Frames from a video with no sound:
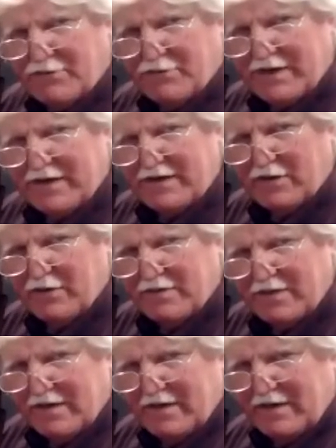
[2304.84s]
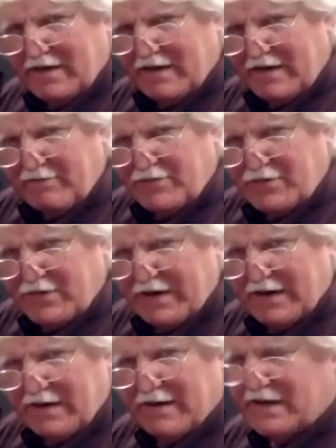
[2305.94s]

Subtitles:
by note and try to line